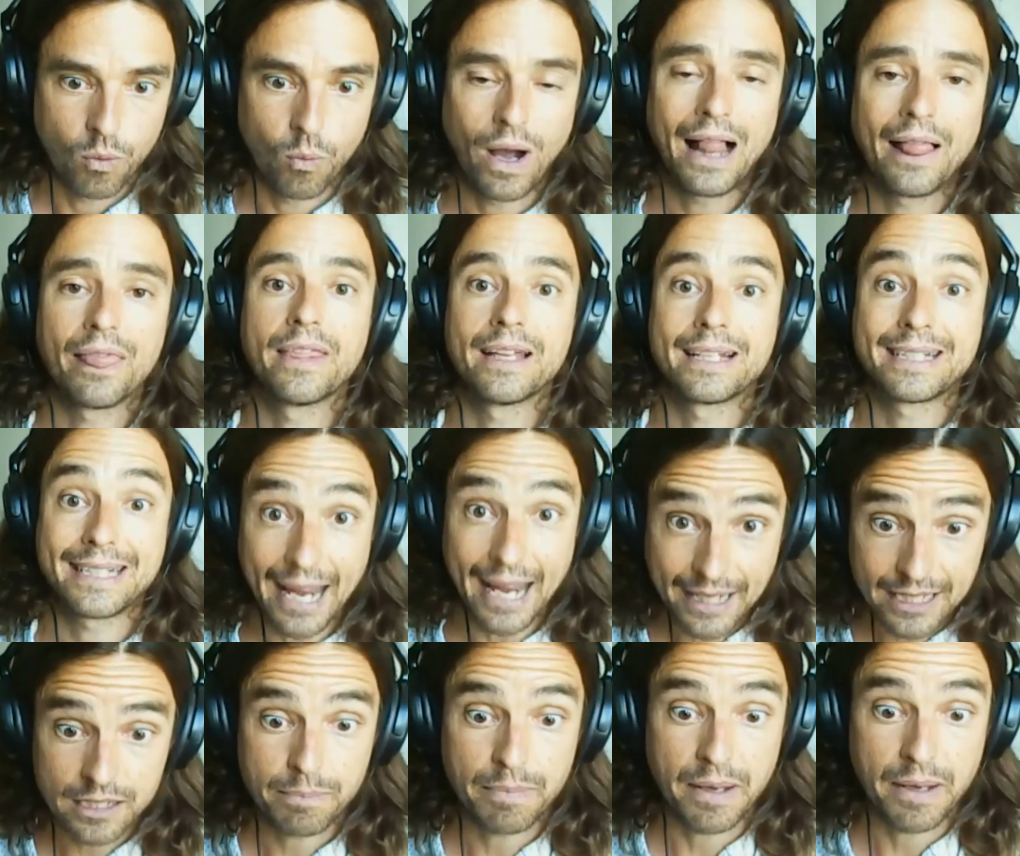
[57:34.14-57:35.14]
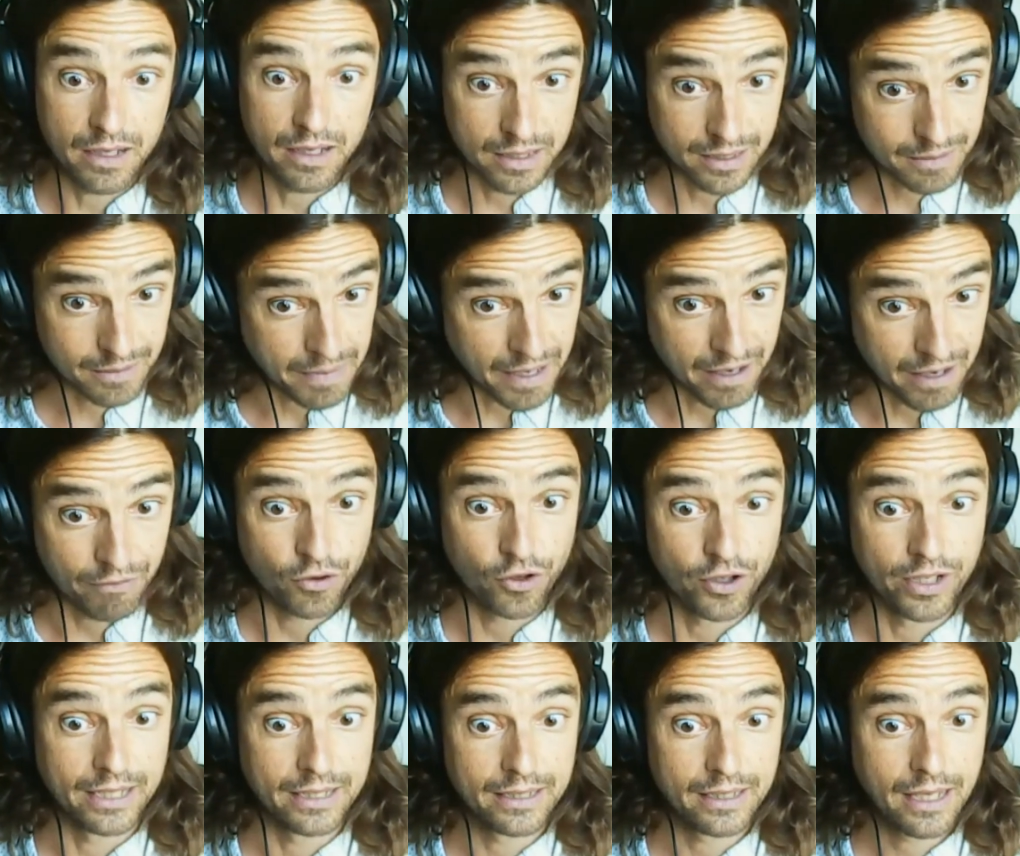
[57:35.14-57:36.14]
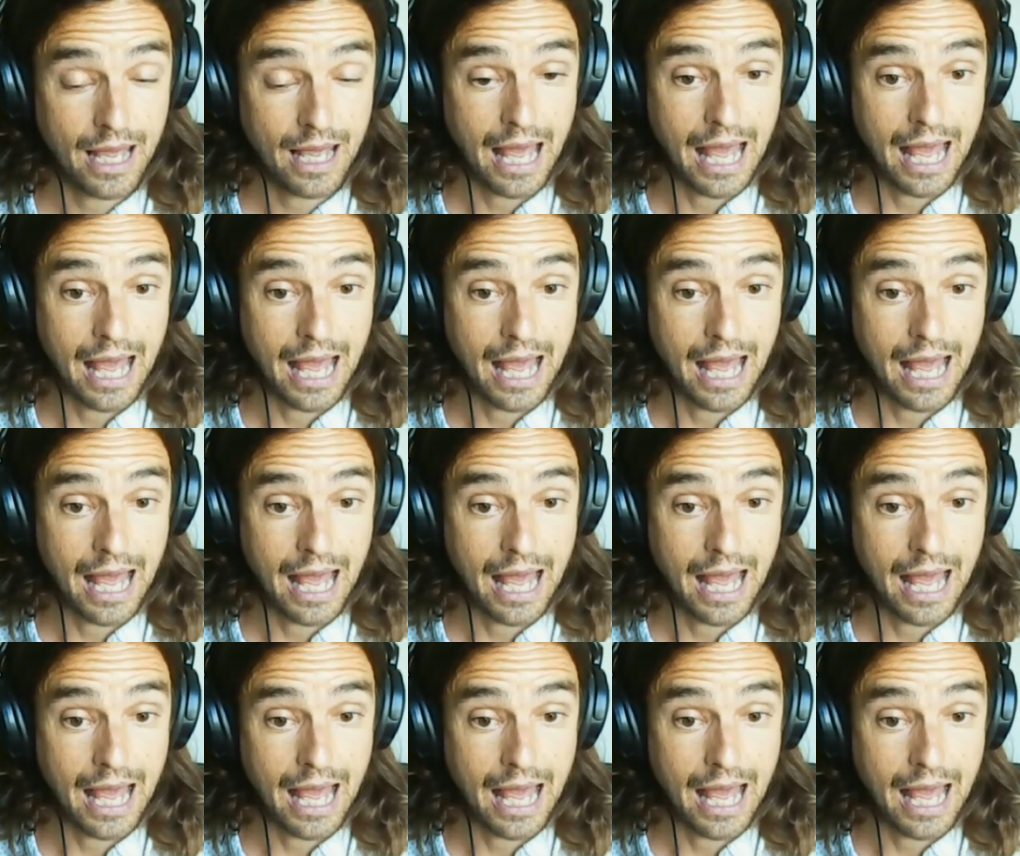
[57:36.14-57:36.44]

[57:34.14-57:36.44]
well, the taxpayers pay for it.